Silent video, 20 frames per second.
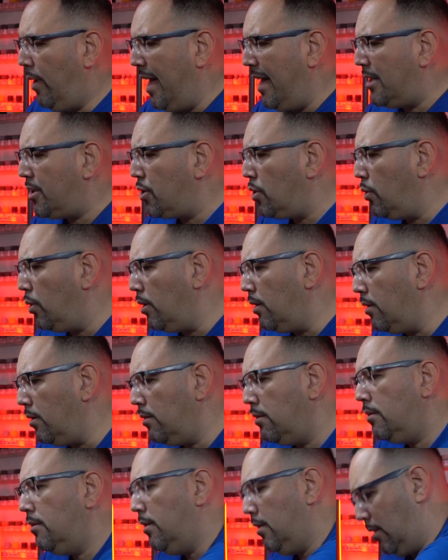
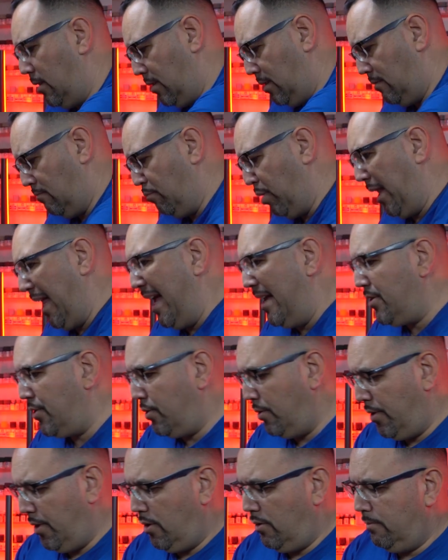actual
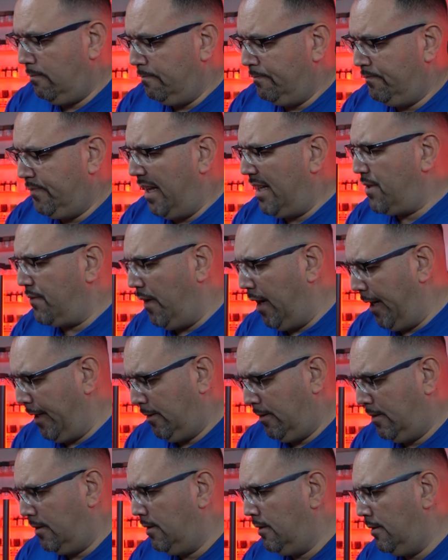blaster though. That's fine.